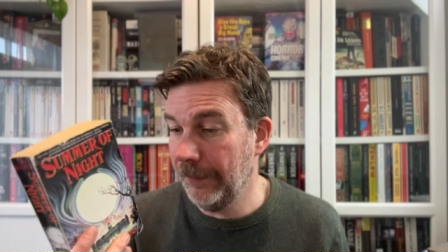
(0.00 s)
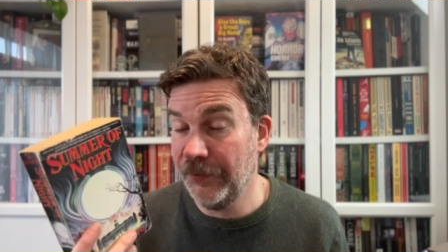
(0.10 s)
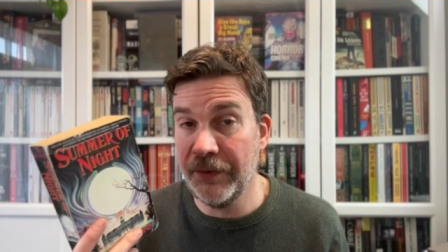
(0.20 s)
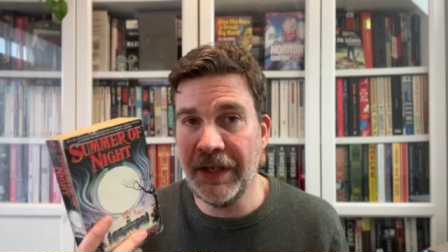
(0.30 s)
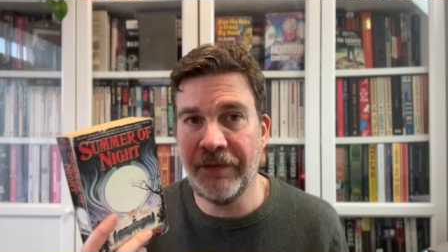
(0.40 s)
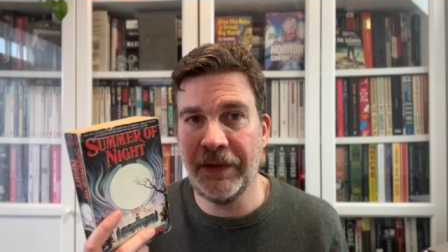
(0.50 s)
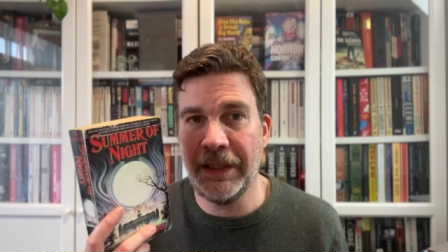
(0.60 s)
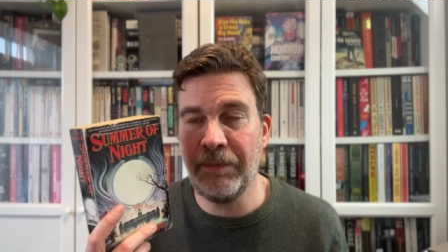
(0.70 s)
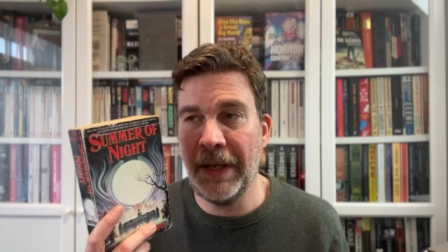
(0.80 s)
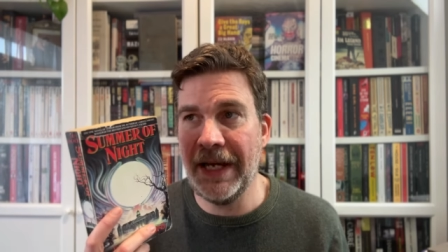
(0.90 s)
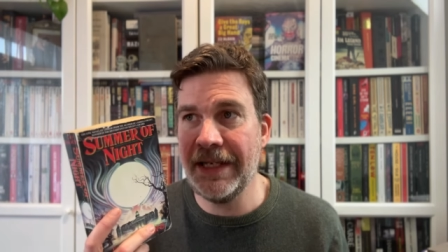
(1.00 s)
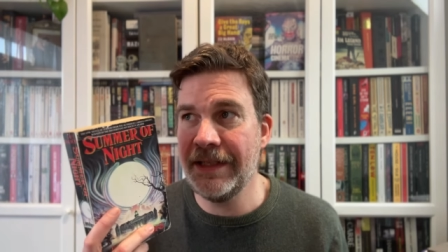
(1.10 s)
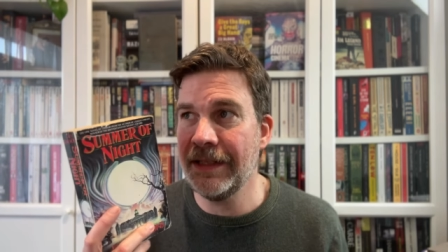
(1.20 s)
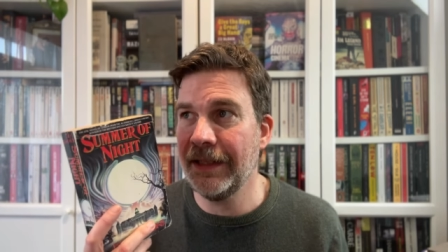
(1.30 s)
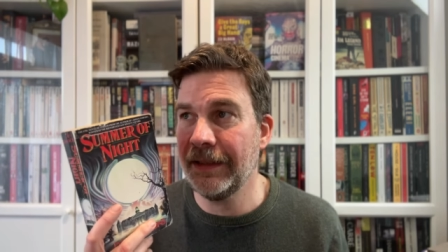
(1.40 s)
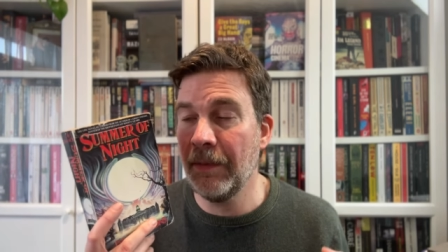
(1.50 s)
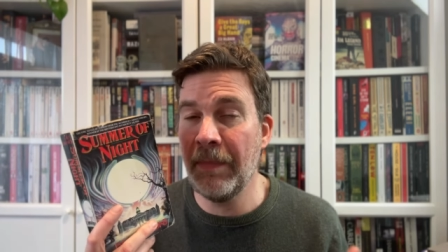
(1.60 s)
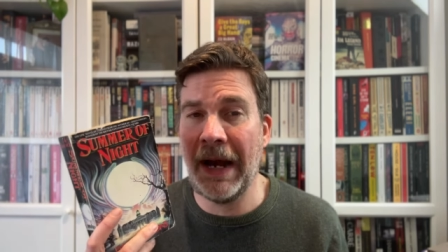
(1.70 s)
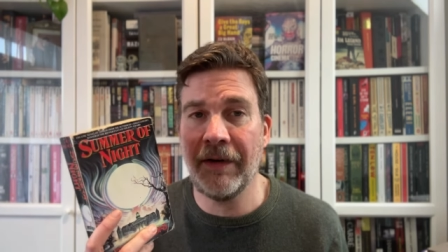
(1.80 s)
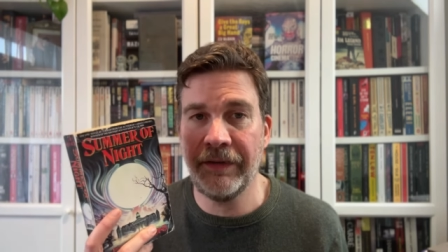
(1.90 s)
So definitely bears a
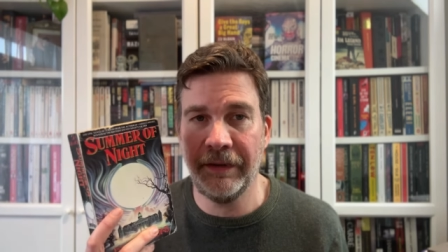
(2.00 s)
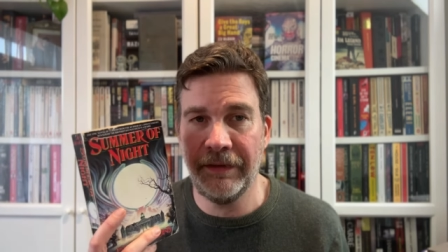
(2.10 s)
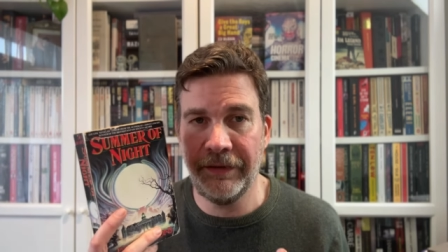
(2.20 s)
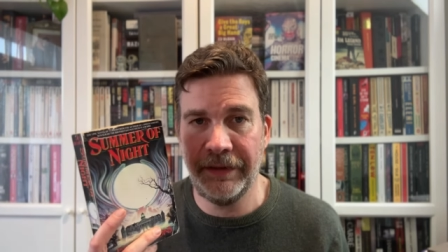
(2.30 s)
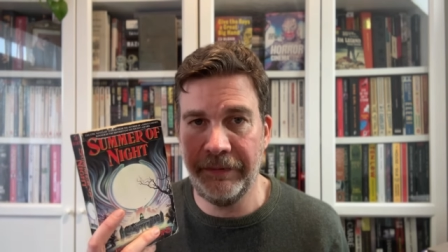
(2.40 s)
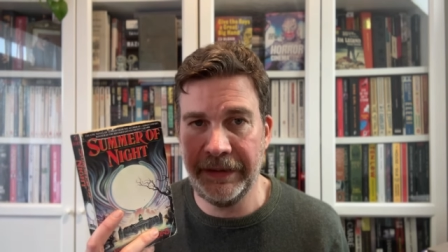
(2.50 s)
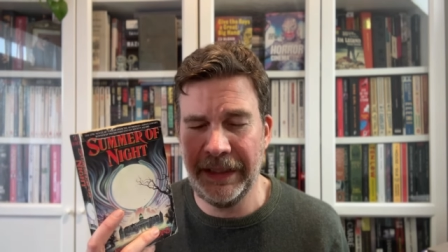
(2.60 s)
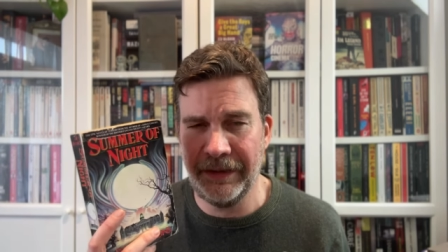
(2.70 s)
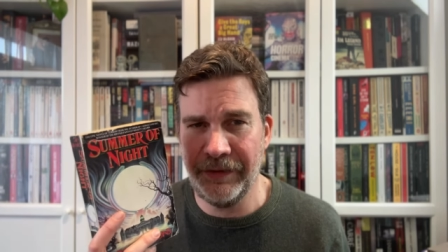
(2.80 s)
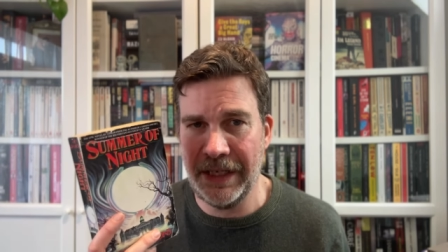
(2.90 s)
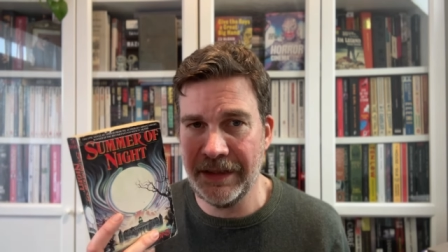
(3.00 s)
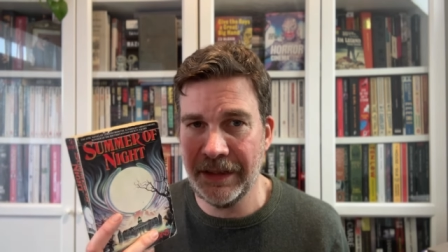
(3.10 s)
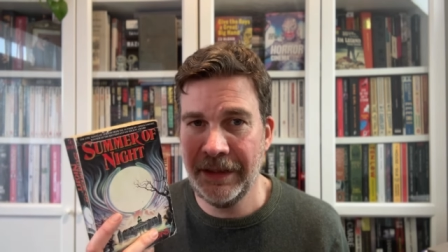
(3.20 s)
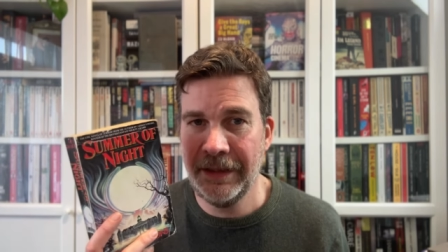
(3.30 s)
comparison to Stephen King's It.